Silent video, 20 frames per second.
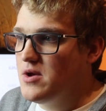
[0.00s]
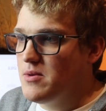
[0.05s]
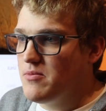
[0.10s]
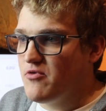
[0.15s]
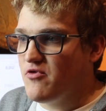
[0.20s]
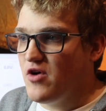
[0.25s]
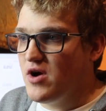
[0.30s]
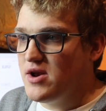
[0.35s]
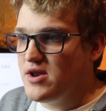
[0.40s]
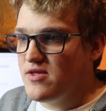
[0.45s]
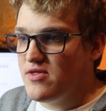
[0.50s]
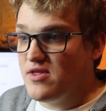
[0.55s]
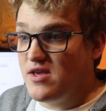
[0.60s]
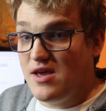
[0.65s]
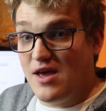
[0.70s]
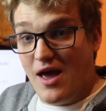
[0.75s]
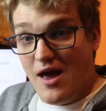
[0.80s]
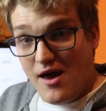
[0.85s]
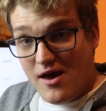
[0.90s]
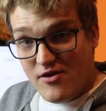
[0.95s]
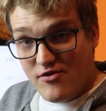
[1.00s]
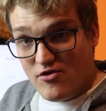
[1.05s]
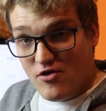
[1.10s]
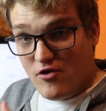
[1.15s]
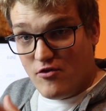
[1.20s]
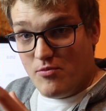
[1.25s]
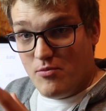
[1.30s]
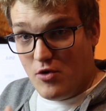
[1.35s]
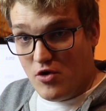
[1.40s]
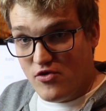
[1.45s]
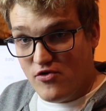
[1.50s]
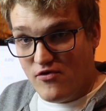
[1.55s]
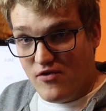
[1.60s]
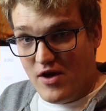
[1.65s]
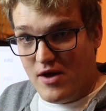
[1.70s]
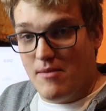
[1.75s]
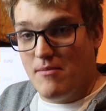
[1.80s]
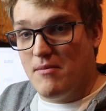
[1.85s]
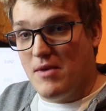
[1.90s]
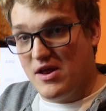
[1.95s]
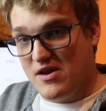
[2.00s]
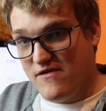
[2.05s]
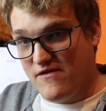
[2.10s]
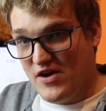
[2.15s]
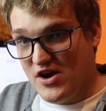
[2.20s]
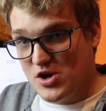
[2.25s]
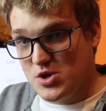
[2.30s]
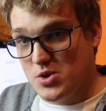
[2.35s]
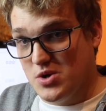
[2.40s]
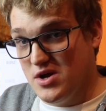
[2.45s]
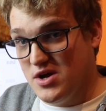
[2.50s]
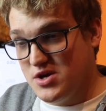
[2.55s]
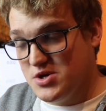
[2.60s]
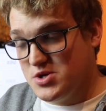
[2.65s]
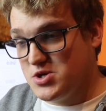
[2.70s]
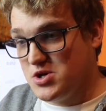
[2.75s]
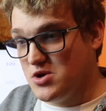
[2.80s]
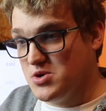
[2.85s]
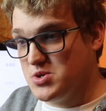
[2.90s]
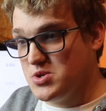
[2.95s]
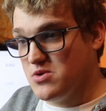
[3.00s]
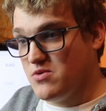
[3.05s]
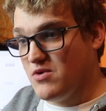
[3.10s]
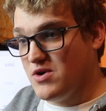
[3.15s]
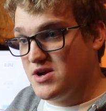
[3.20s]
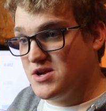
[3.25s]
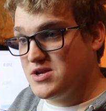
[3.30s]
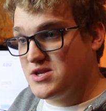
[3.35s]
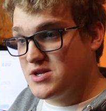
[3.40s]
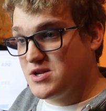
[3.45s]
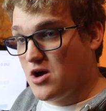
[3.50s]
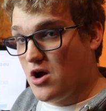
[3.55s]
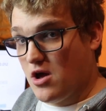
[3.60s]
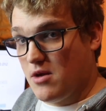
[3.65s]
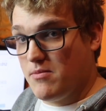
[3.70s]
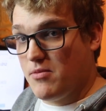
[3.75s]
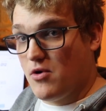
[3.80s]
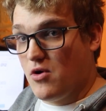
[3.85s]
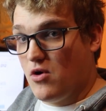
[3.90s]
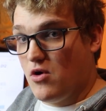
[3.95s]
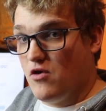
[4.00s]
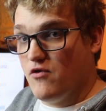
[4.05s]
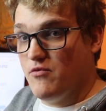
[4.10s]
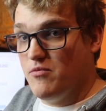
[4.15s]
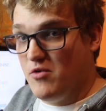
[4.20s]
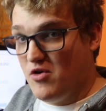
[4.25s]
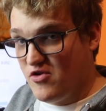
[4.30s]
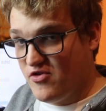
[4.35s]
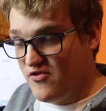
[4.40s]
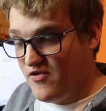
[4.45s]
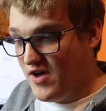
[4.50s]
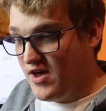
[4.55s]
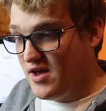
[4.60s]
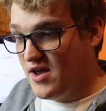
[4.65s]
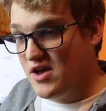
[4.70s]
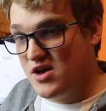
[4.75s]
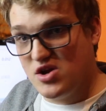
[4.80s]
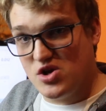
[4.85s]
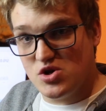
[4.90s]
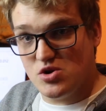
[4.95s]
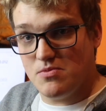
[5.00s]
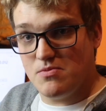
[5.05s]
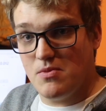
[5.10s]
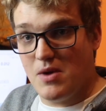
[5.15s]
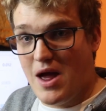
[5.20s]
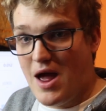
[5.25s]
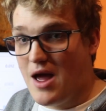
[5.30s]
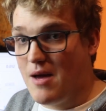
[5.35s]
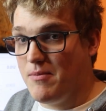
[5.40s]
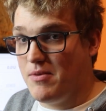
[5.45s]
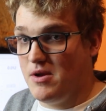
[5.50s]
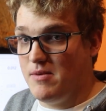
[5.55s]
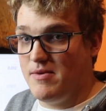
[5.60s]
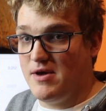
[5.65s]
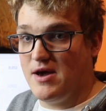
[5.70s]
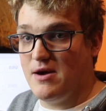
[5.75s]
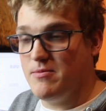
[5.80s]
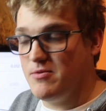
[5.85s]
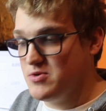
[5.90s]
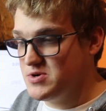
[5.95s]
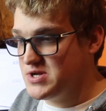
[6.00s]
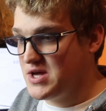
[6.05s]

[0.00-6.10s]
Provided the Airsoft Mosfet manufacturer has chosen the right type of Mosfet, it should happily be able